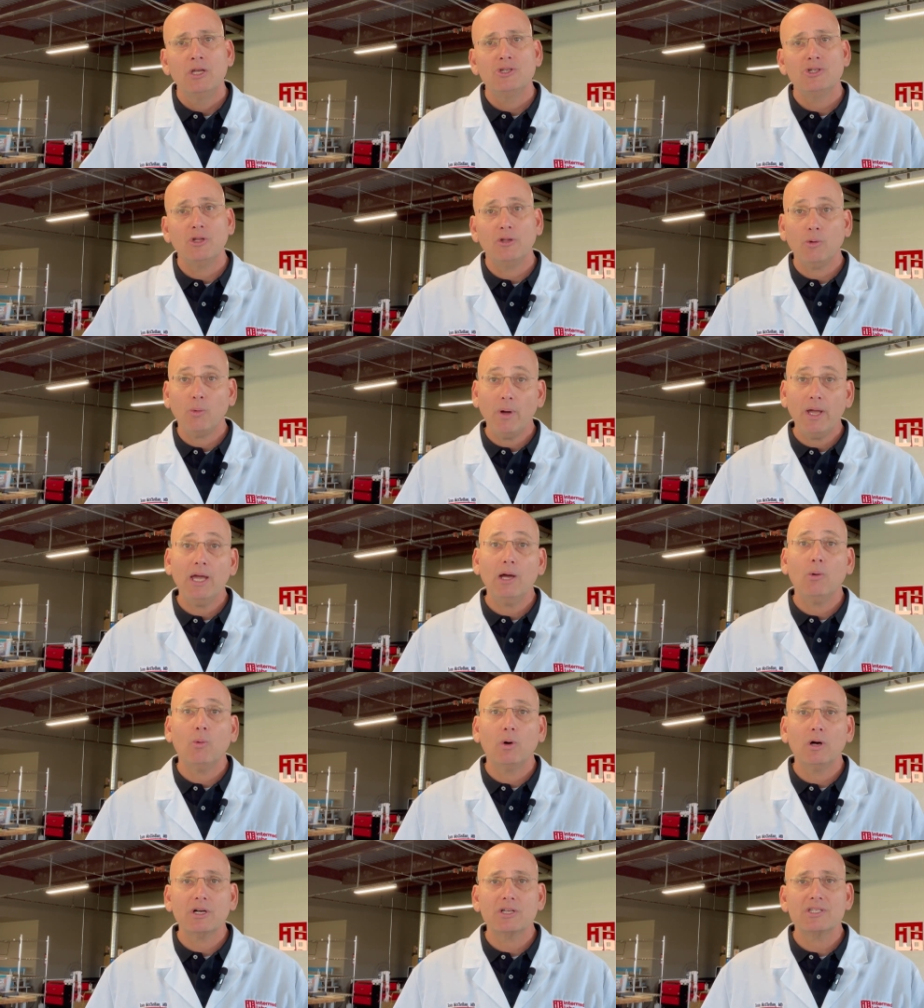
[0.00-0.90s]
So the way
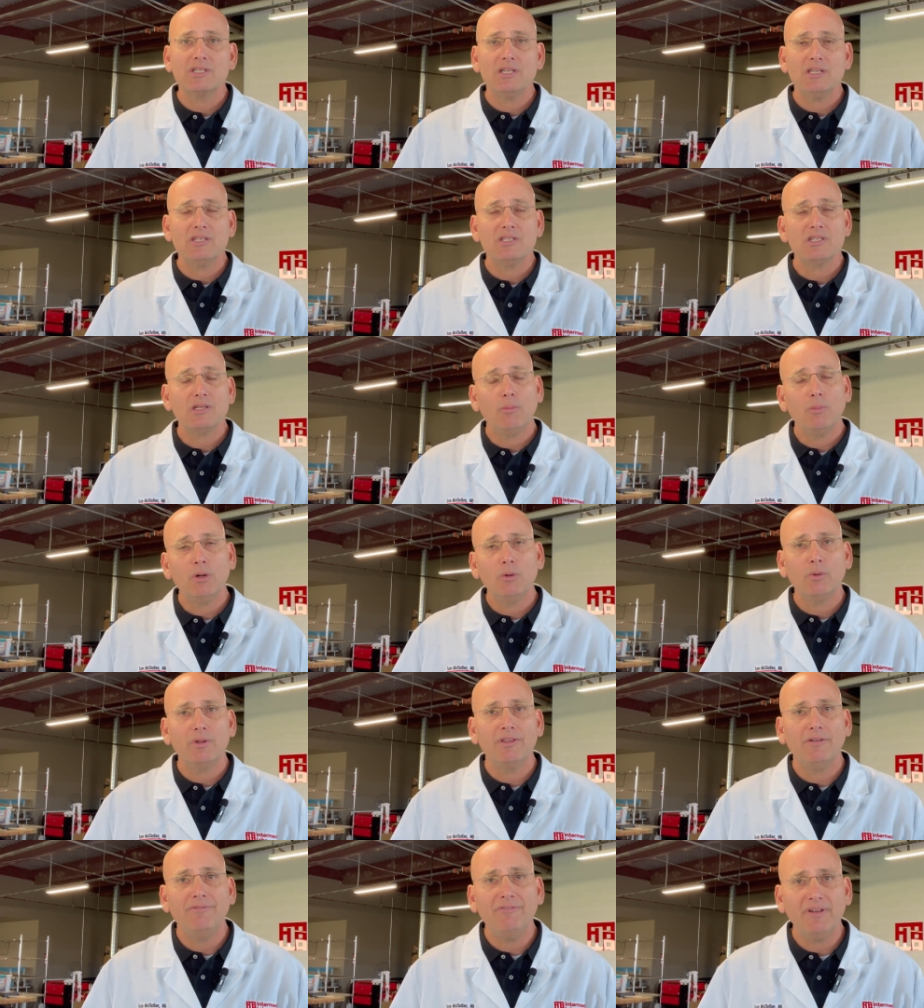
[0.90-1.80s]
it works is someone
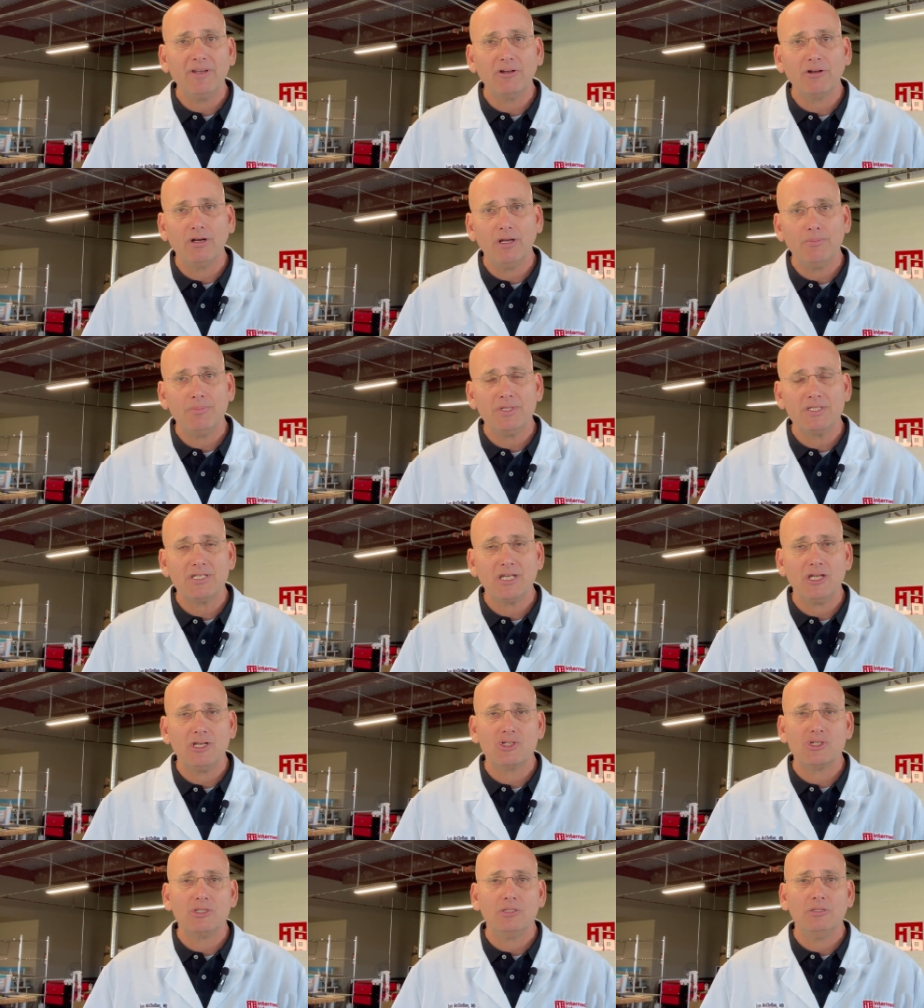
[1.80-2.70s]
with a finger
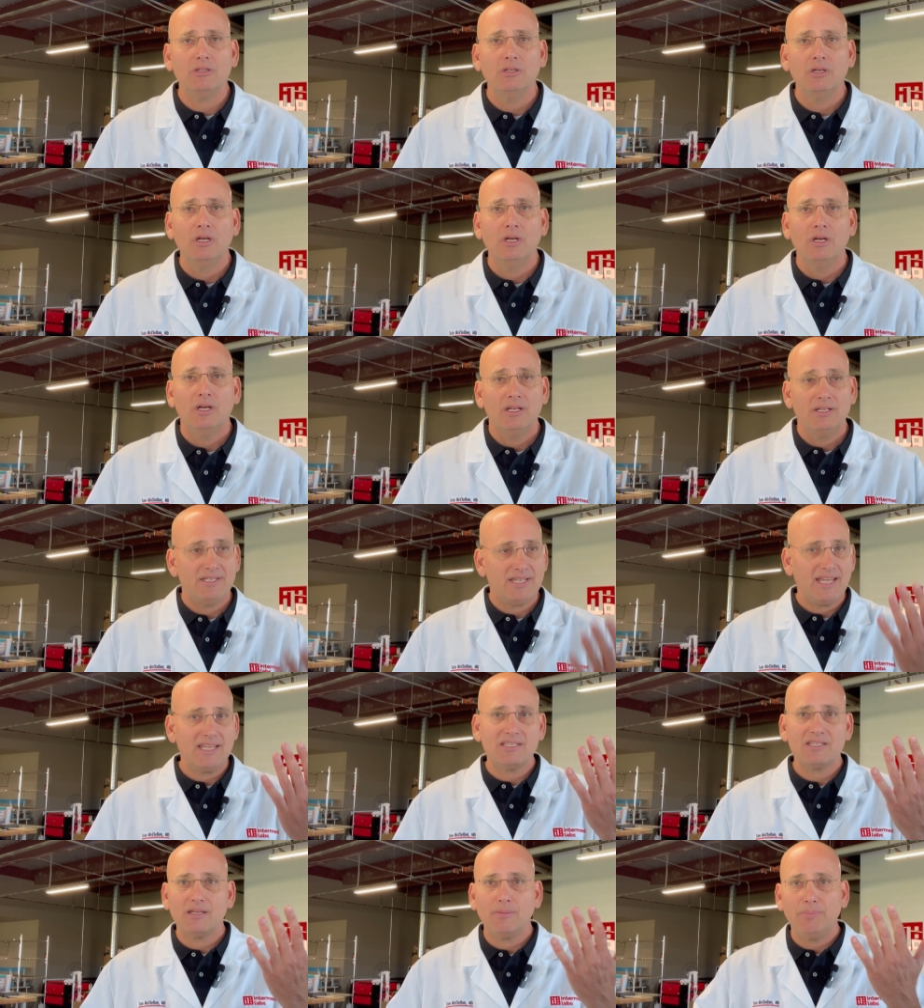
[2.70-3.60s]
amputation
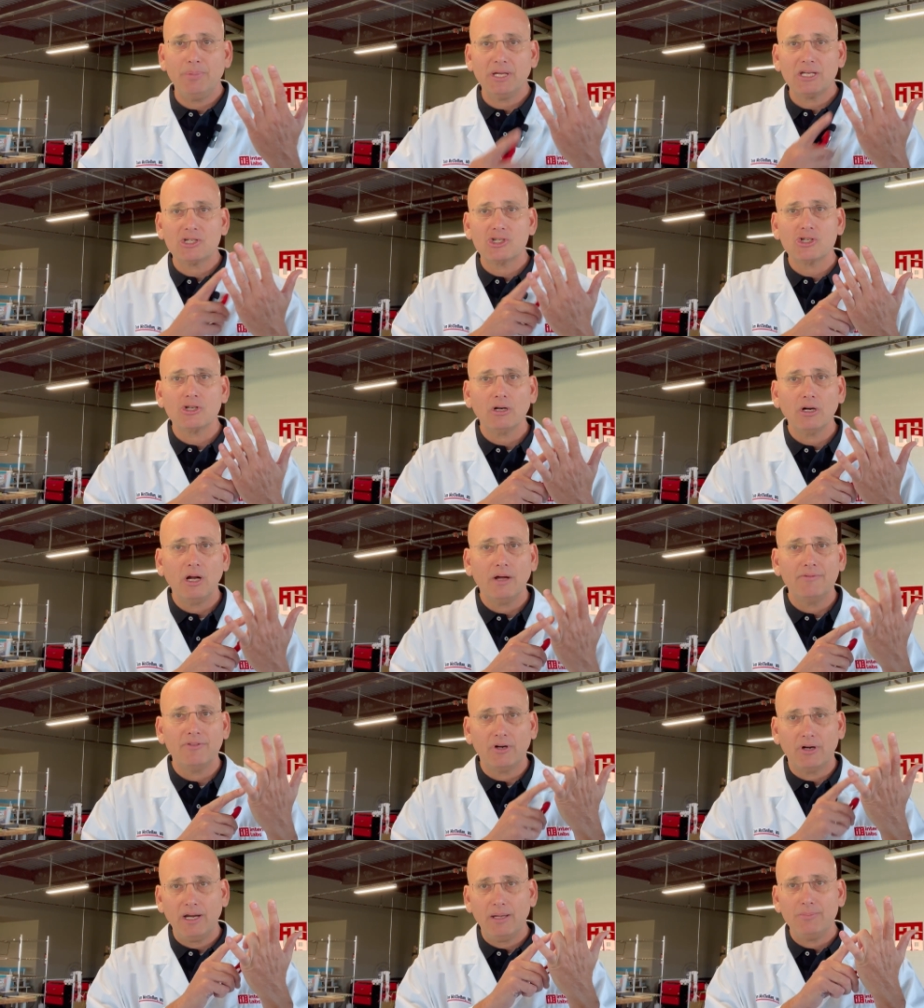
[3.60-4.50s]
takes a picture
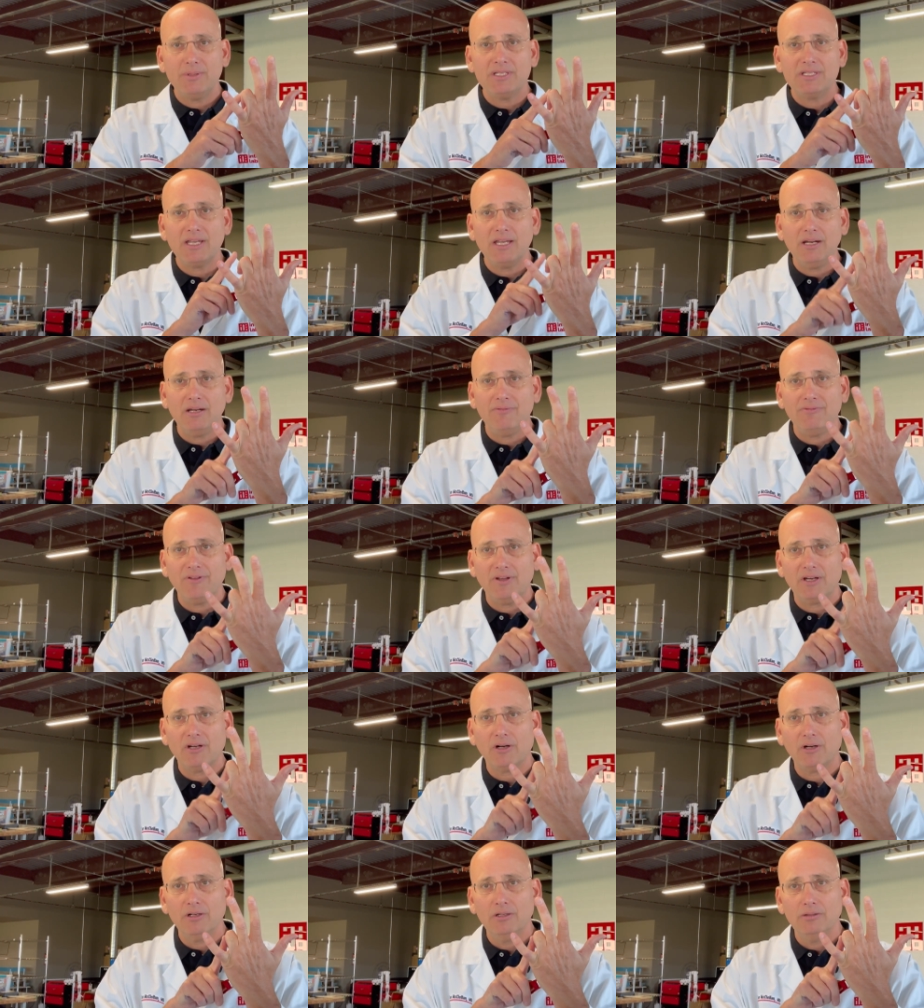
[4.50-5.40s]
of their amputated
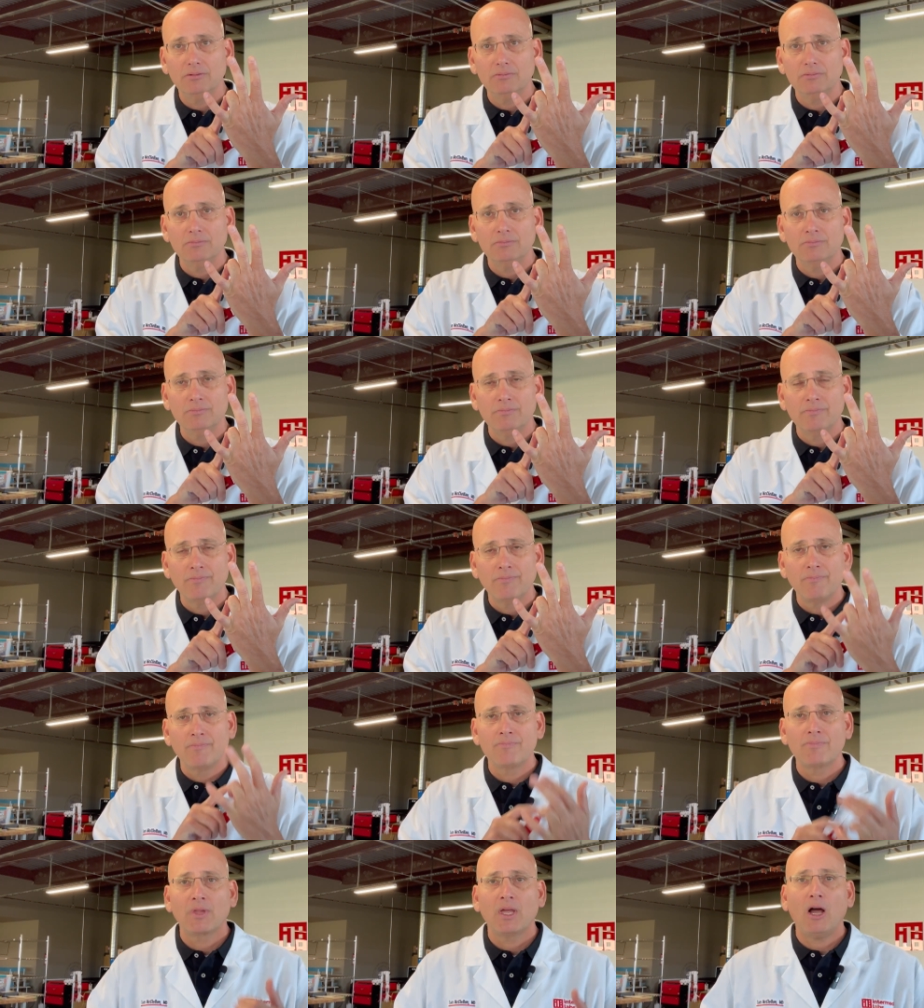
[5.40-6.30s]
finger.
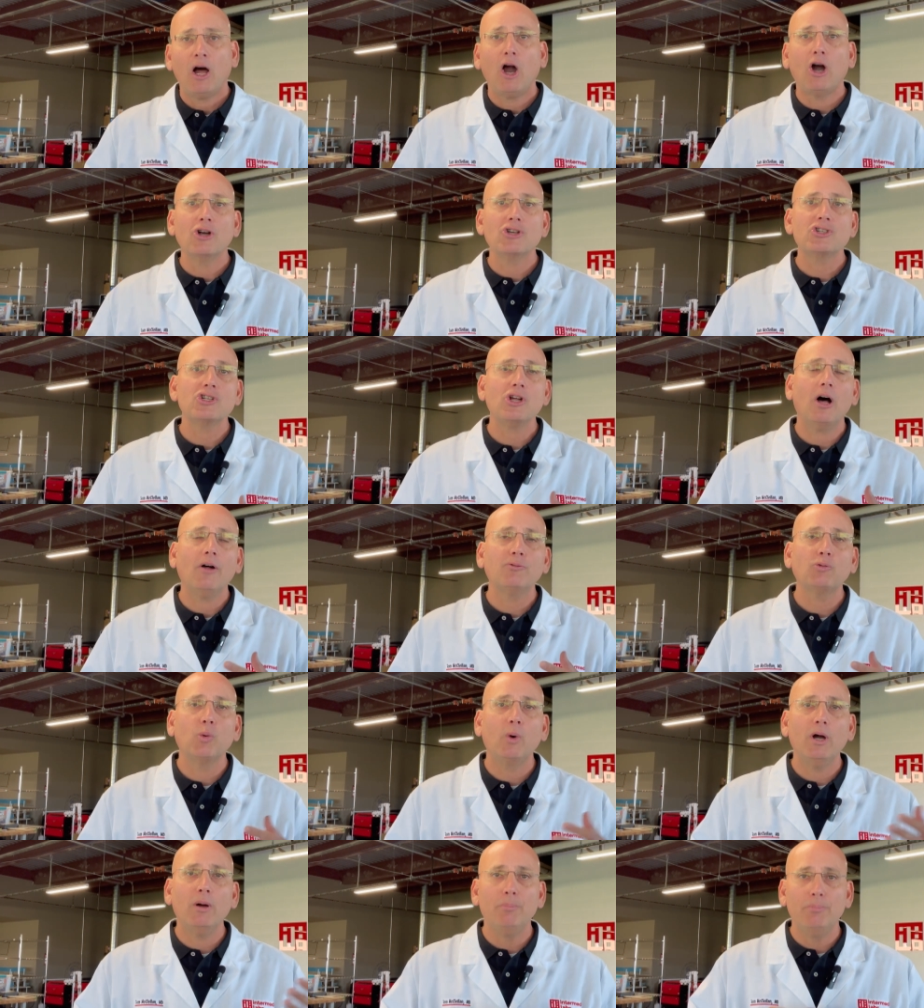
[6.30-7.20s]
Our
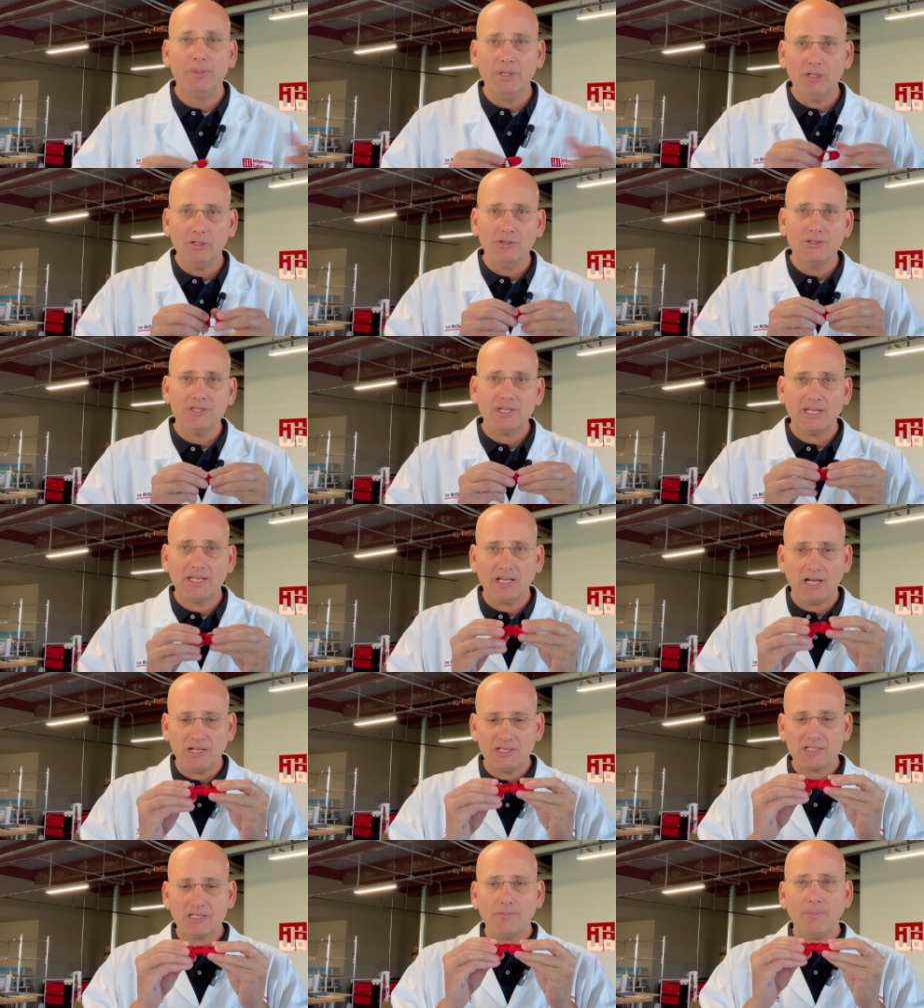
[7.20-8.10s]
software builds a
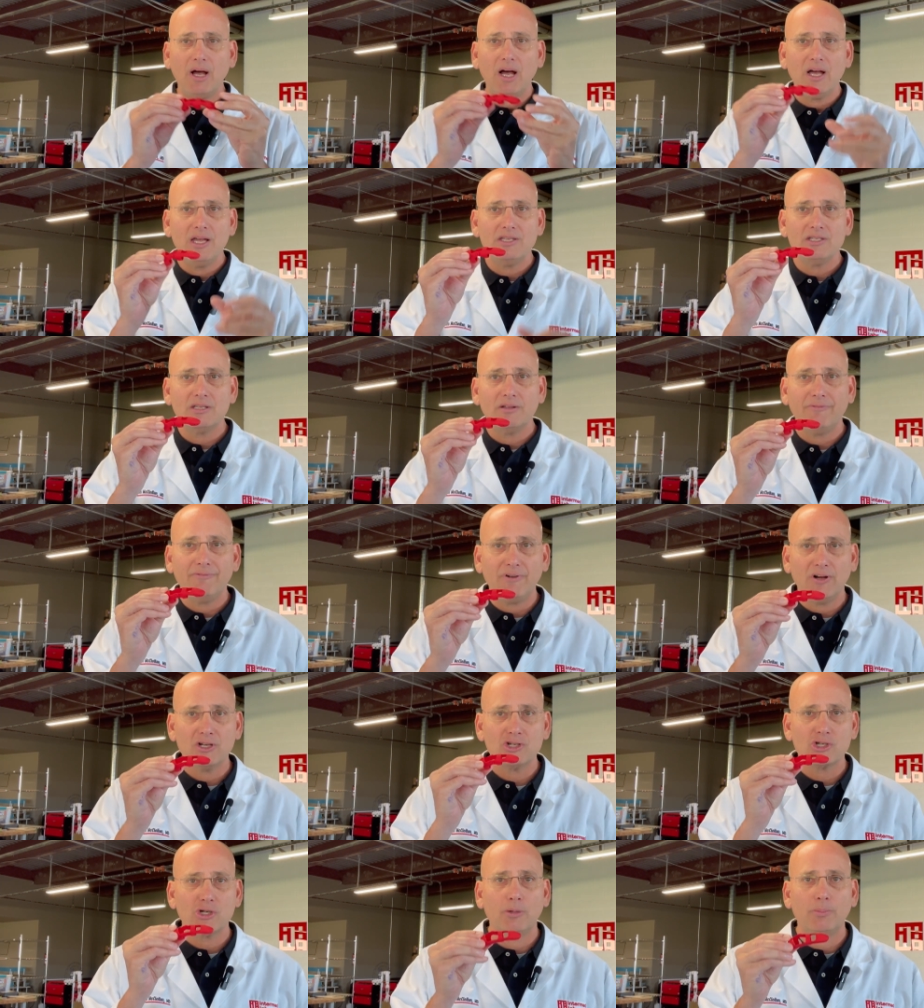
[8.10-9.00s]
customized
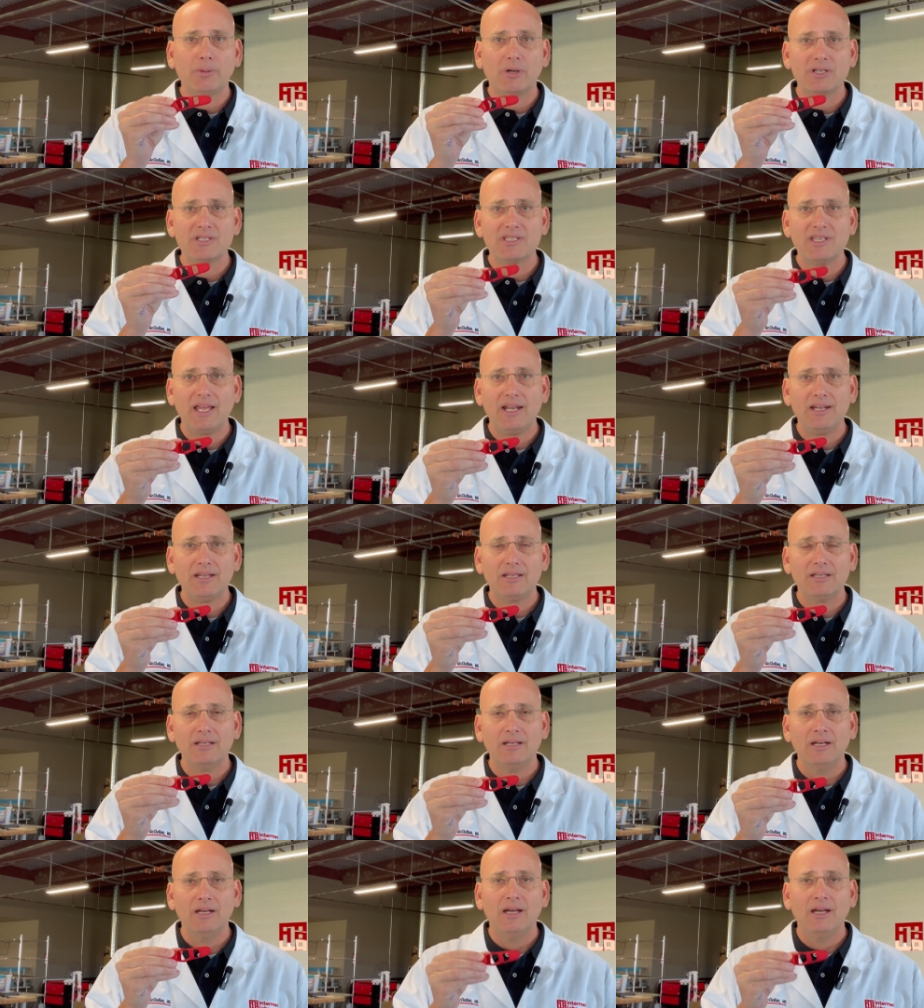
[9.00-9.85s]
functional prosthetic